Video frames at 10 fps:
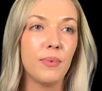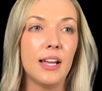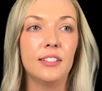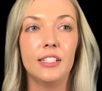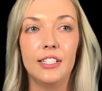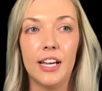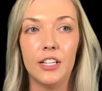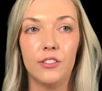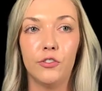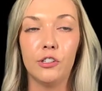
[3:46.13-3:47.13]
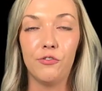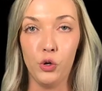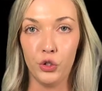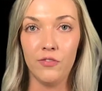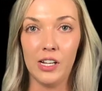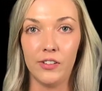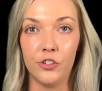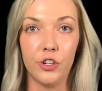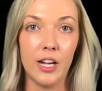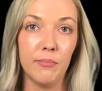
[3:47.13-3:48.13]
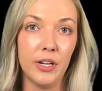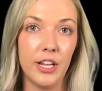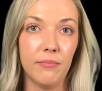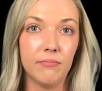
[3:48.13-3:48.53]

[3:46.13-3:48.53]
as it does for a Fortune 500 company.